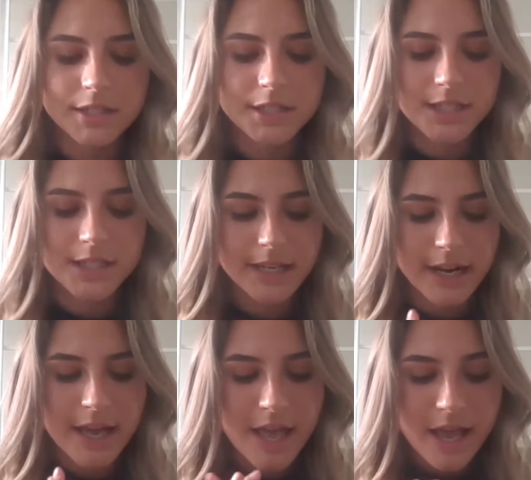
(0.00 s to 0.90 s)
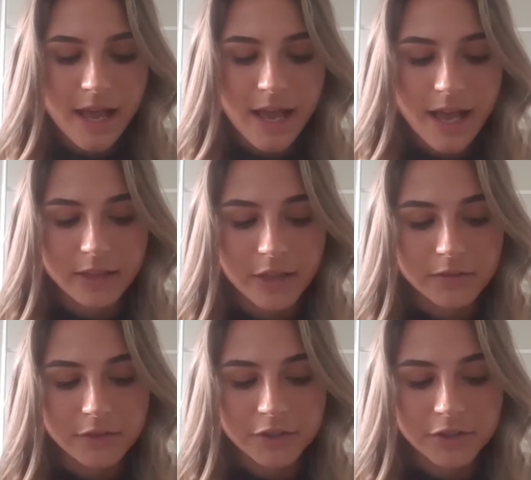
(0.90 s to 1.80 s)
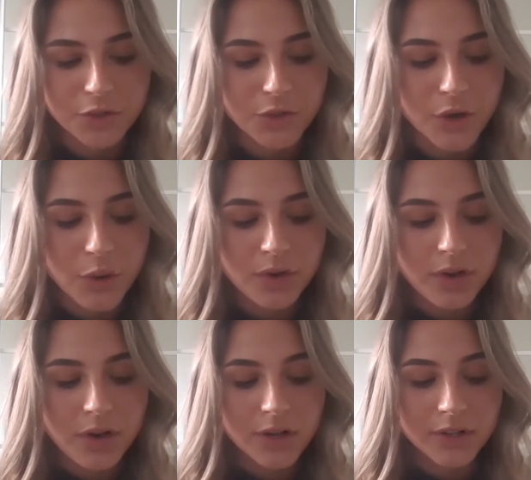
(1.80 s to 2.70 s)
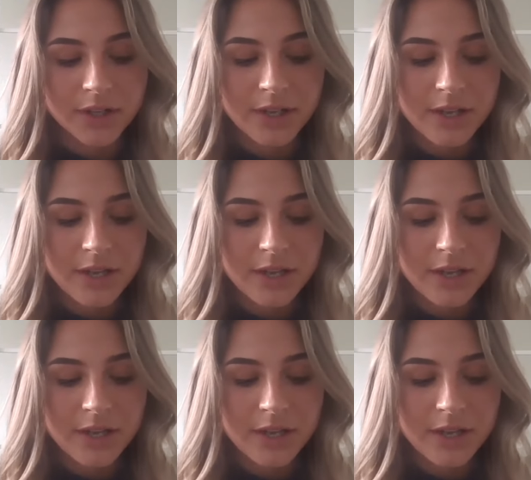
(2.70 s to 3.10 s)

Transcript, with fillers: And she said, I, I love to just go on